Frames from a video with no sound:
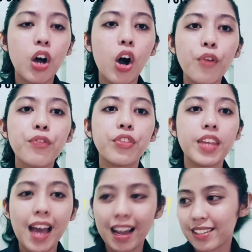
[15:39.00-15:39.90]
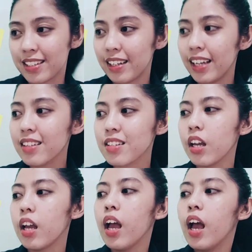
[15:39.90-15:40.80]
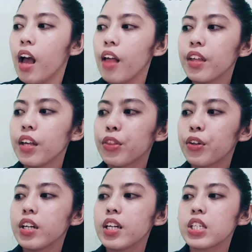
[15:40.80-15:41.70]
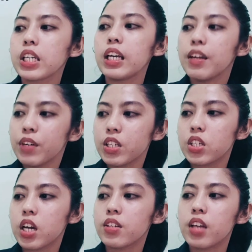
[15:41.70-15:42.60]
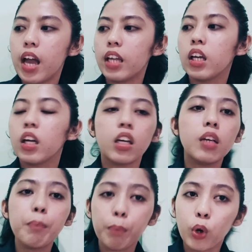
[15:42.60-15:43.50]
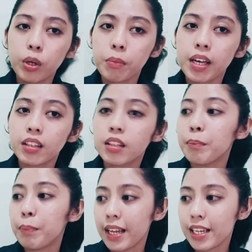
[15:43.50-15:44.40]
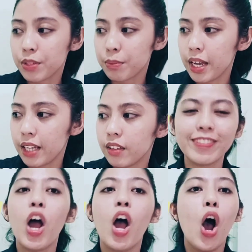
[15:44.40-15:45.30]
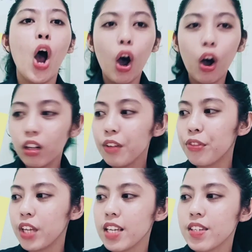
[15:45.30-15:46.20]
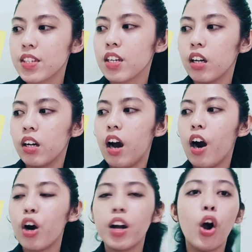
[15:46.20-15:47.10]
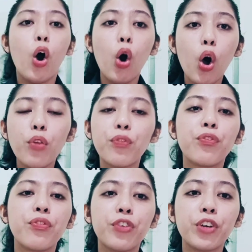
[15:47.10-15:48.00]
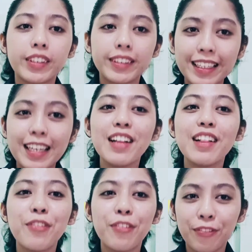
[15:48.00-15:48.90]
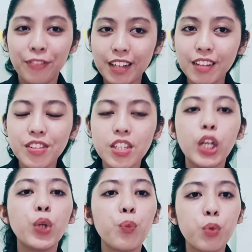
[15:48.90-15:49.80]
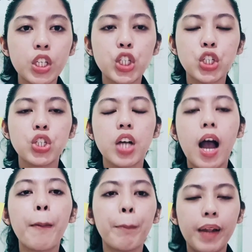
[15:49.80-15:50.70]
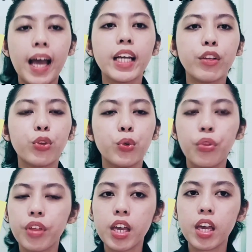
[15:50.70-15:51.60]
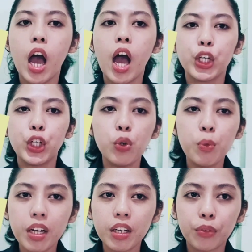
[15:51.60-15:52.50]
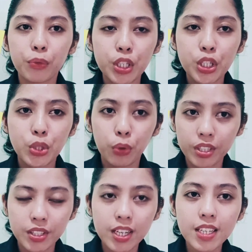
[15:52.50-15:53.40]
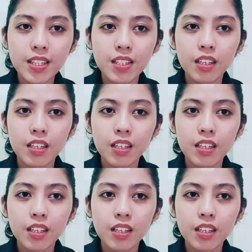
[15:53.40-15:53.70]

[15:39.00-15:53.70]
of the accident. And then third is grievances and employment placement. All of these are all fertile fields in which apply to the human resources